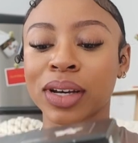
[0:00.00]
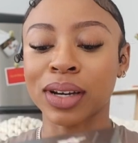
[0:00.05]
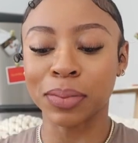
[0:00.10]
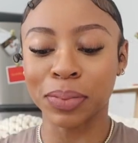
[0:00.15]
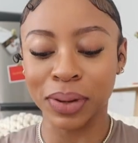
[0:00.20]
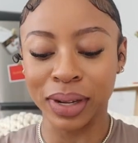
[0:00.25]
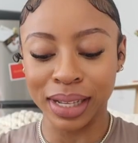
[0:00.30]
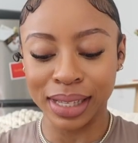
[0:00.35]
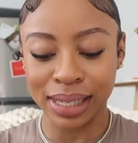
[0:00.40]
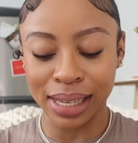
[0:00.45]
gonna
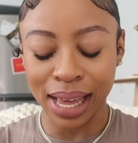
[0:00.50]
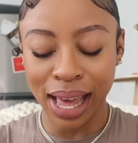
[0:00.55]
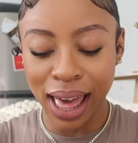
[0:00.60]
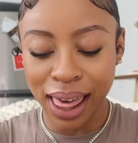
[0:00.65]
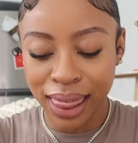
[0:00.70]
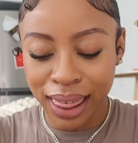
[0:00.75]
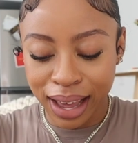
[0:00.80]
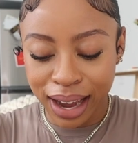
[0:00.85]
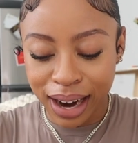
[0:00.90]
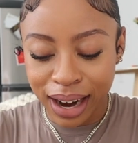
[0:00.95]
put it
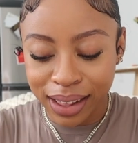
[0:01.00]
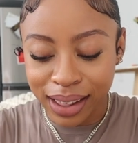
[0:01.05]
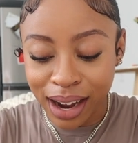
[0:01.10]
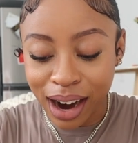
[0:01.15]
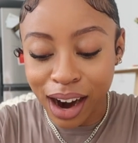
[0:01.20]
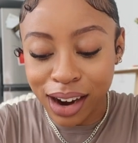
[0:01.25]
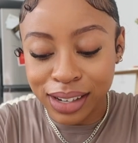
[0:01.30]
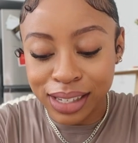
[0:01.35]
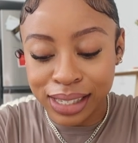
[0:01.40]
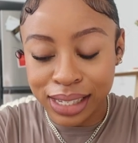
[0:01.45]
together.
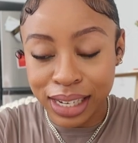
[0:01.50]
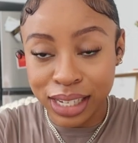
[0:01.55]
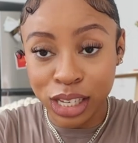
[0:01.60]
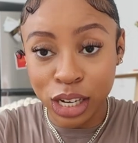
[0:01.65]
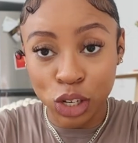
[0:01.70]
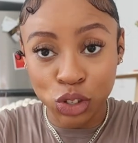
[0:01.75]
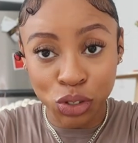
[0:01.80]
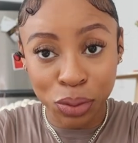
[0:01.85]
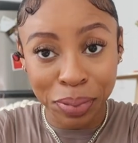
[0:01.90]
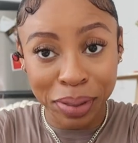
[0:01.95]
There are
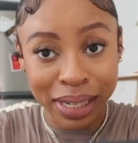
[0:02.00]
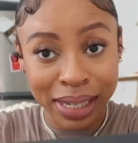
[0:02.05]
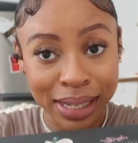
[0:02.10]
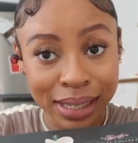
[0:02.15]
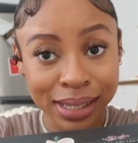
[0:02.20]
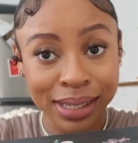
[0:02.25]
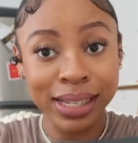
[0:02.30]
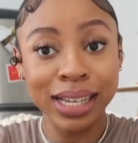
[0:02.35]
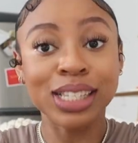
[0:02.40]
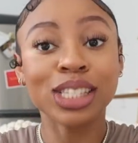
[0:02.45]

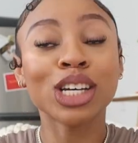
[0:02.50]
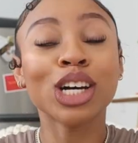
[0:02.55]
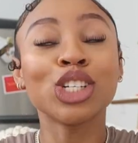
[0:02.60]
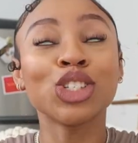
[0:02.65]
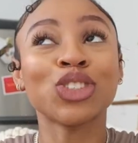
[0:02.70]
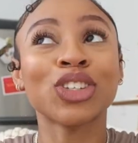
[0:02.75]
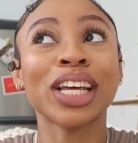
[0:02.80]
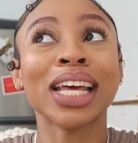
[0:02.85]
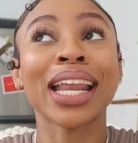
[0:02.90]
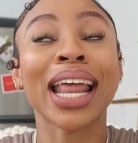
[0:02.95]

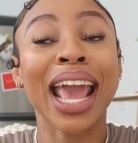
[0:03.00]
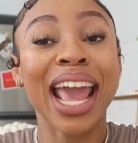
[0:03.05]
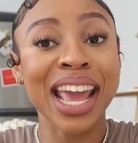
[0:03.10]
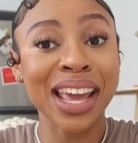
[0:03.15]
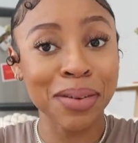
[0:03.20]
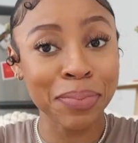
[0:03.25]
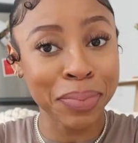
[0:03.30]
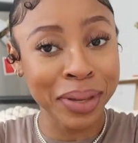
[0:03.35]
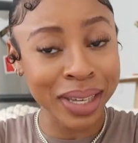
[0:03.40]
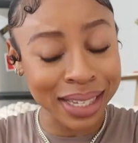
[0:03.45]

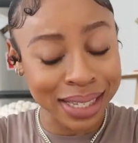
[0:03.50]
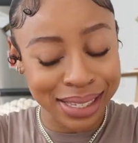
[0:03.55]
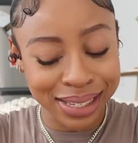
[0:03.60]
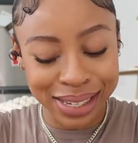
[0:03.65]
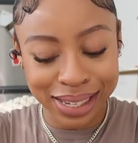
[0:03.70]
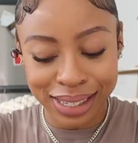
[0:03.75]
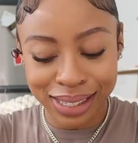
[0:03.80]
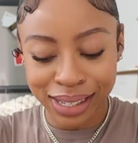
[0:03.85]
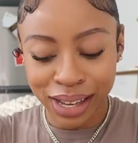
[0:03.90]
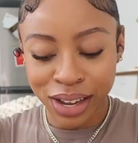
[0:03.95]
608
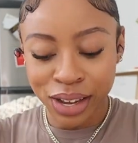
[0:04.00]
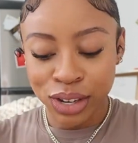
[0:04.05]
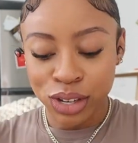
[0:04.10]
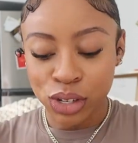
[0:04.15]
pieces,